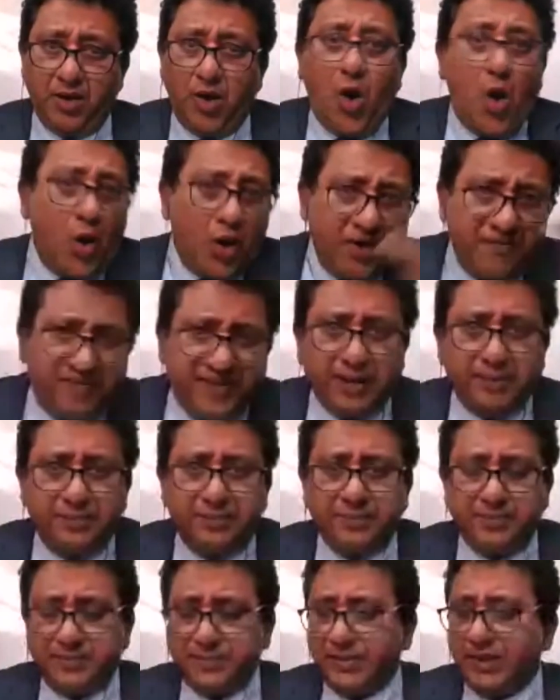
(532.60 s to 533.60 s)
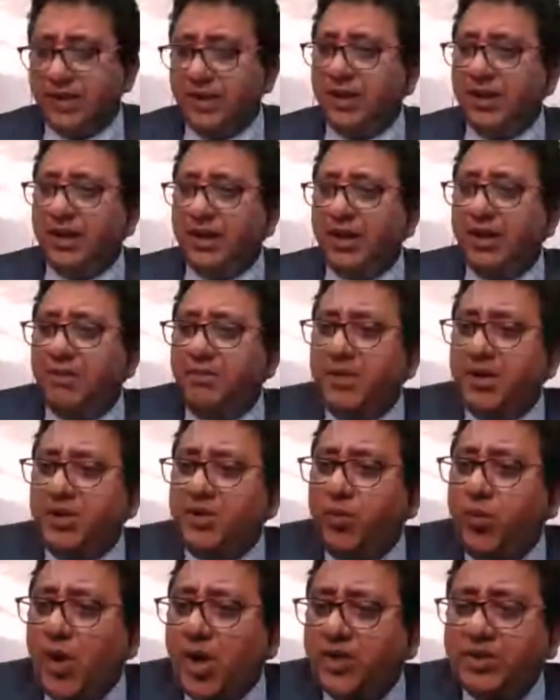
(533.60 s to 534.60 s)
All of them. But
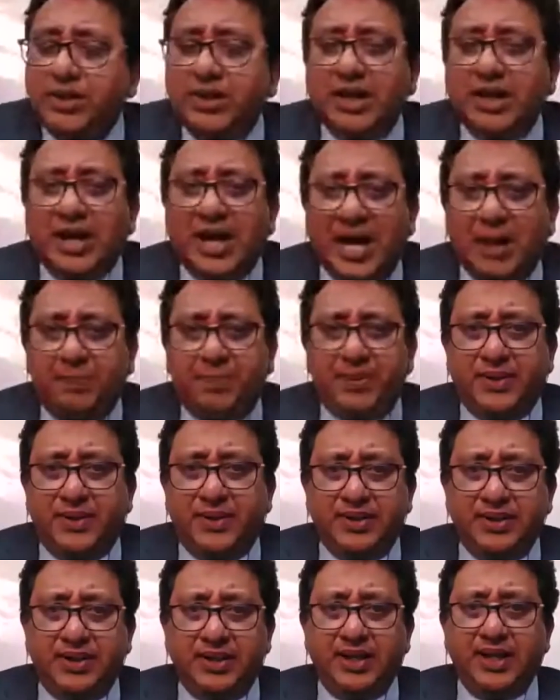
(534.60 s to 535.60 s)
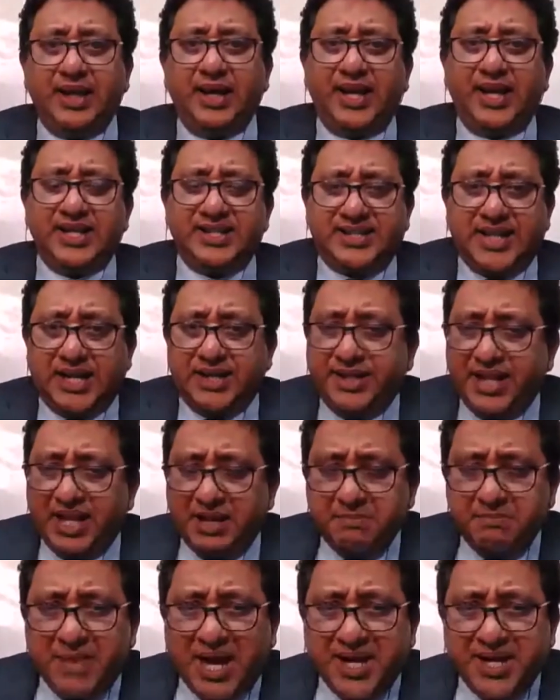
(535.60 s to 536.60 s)
what happened is that they
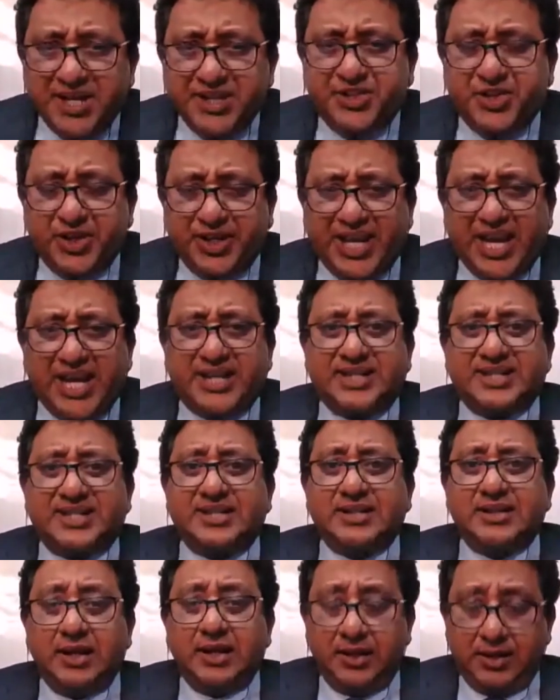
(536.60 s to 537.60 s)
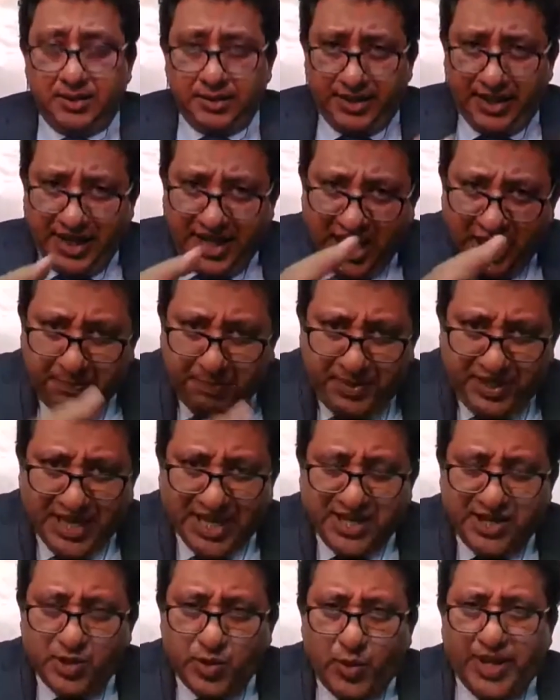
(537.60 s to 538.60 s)
managed to get the
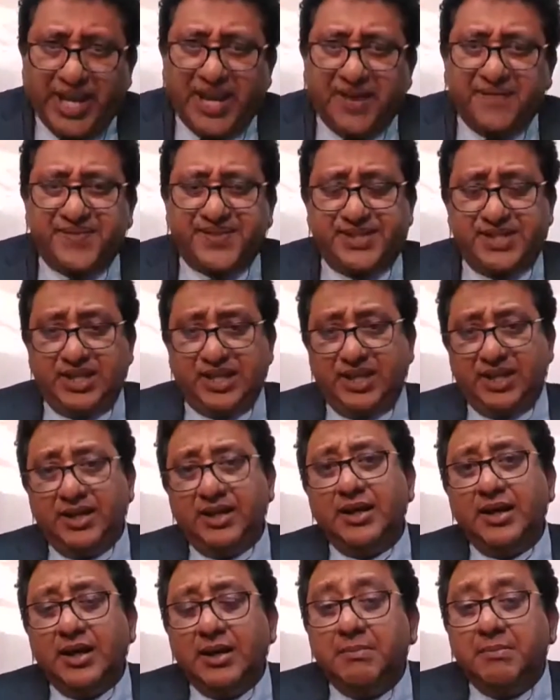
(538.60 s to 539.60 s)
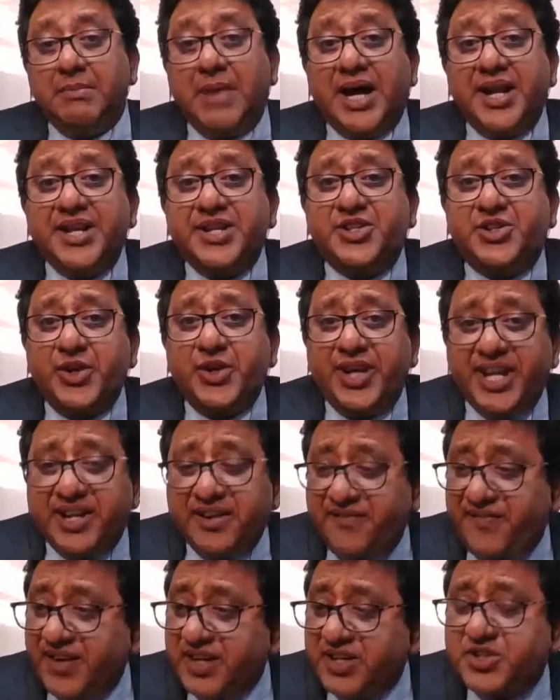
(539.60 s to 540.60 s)
APNU AFC, managed to
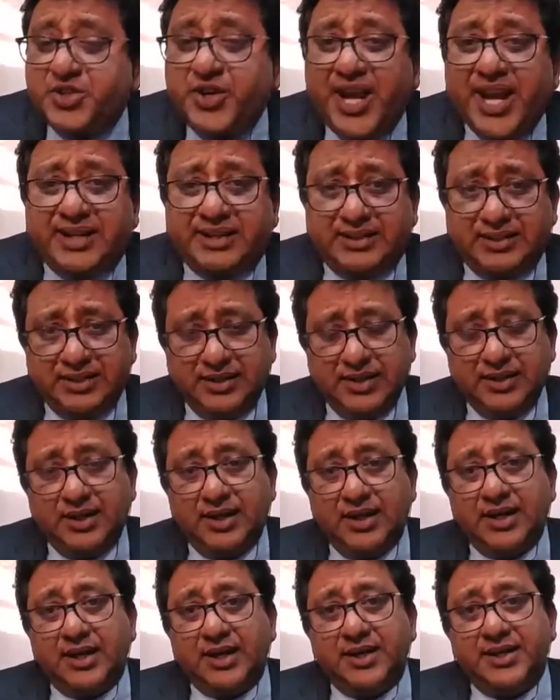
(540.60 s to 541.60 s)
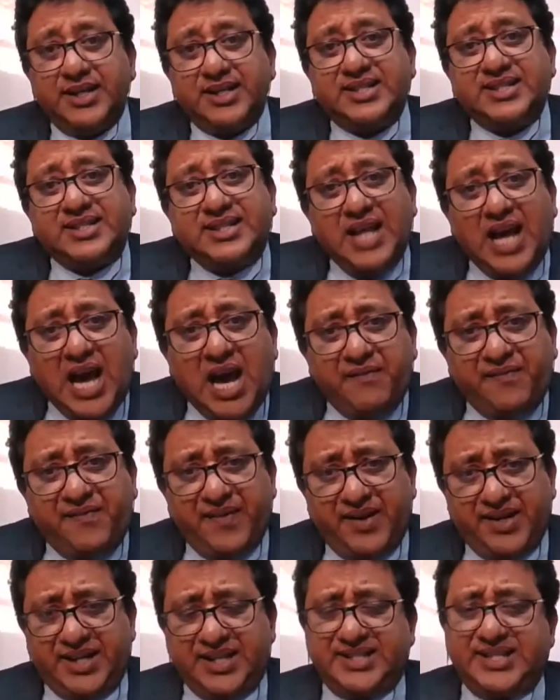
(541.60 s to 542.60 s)
infiltrate the staff at
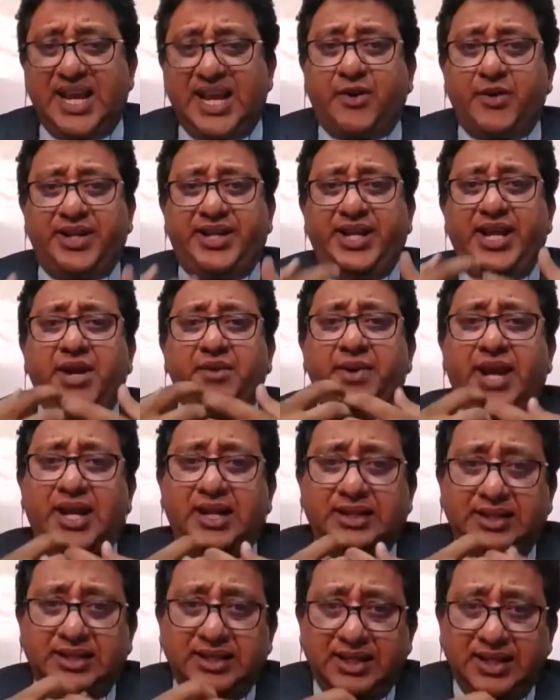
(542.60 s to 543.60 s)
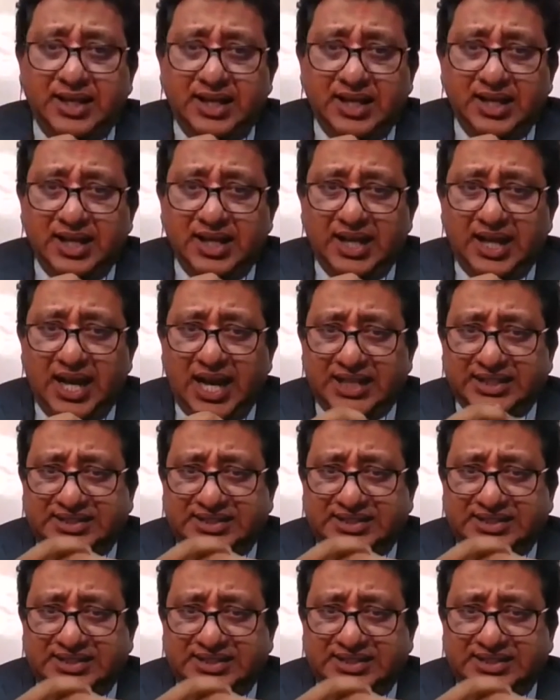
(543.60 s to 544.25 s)
the secretariat and